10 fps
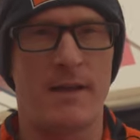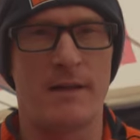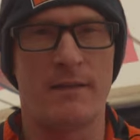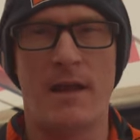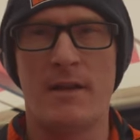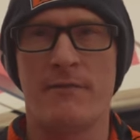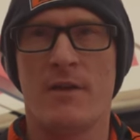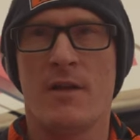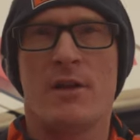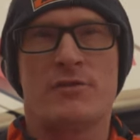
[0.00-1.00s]
and a lot of
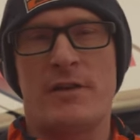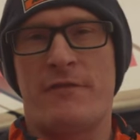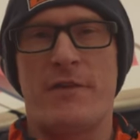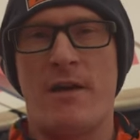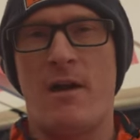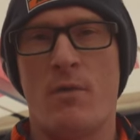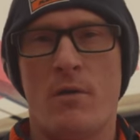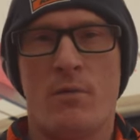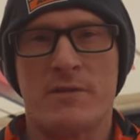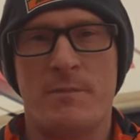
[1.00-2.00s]
trying to figure out what
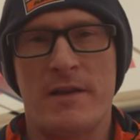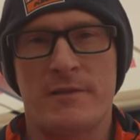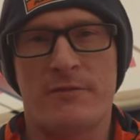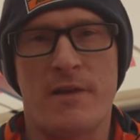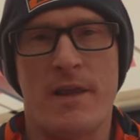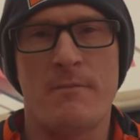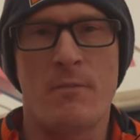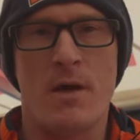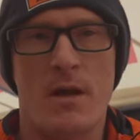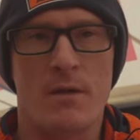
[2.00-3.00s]
works best for him
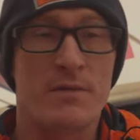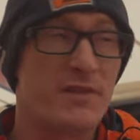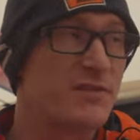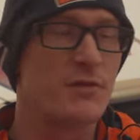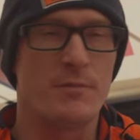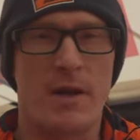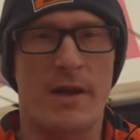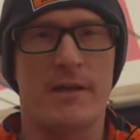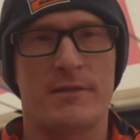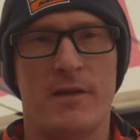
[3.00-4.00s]
with this new
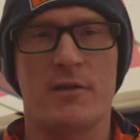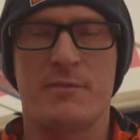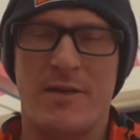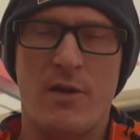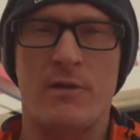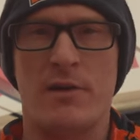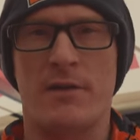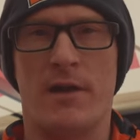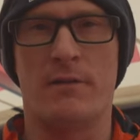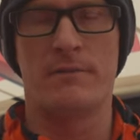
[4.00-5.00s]
bike. So it's been going
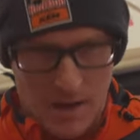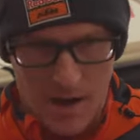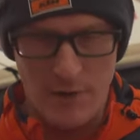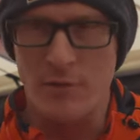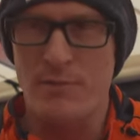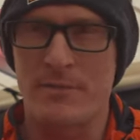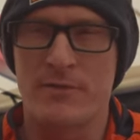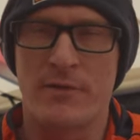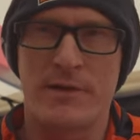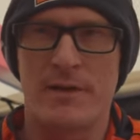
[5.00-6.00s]
good, though. Outdoor prep's
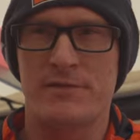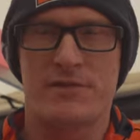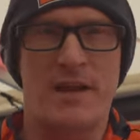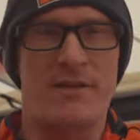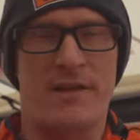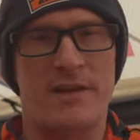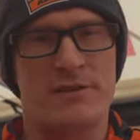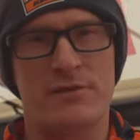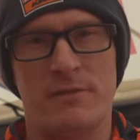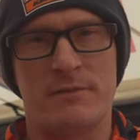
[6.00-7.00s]
going good. It's just kind of like
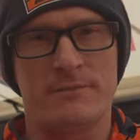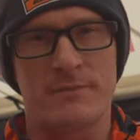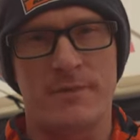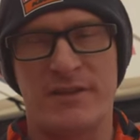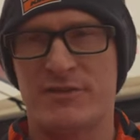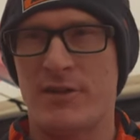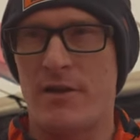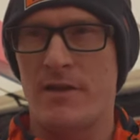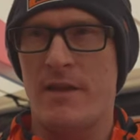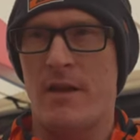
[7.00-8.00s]
initial get
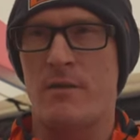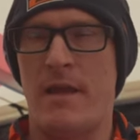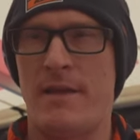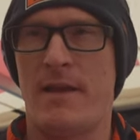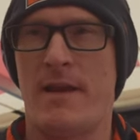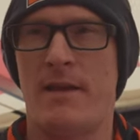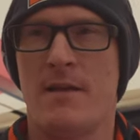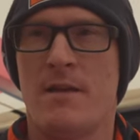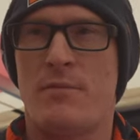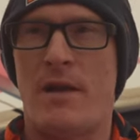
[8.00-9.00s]
started there and
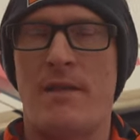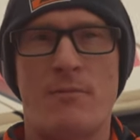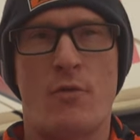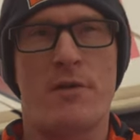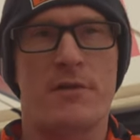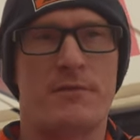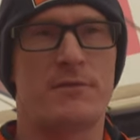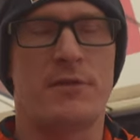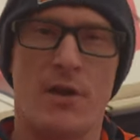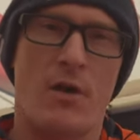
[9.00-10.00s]
probably a lot more
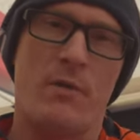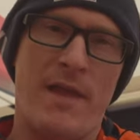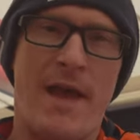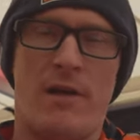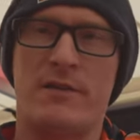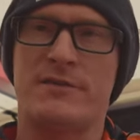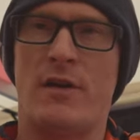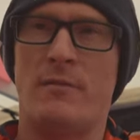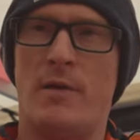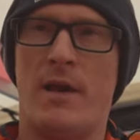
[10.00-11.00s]
to go with that
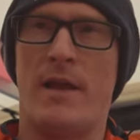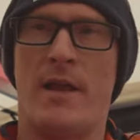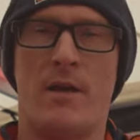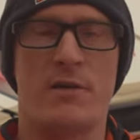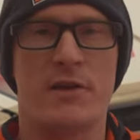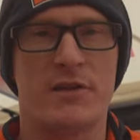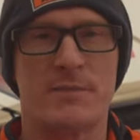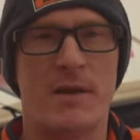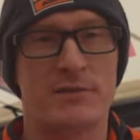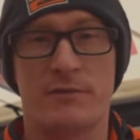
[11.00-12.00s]
also. But we're in a good
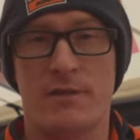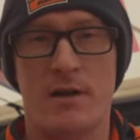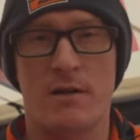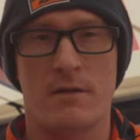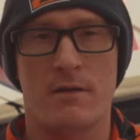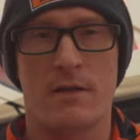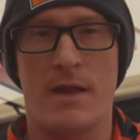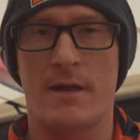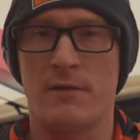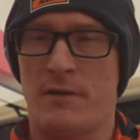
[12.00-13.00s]
spot so far
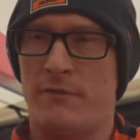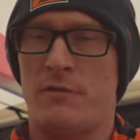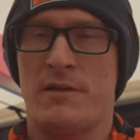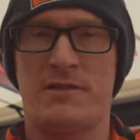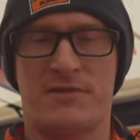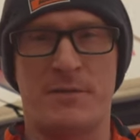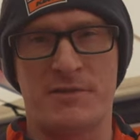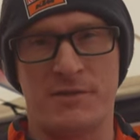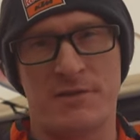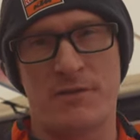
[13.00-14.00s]
and looking forward to get the summer
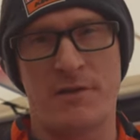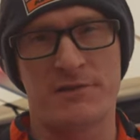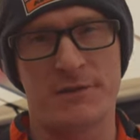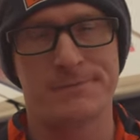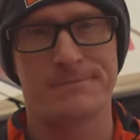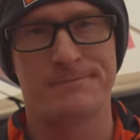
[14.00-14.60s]
series going also.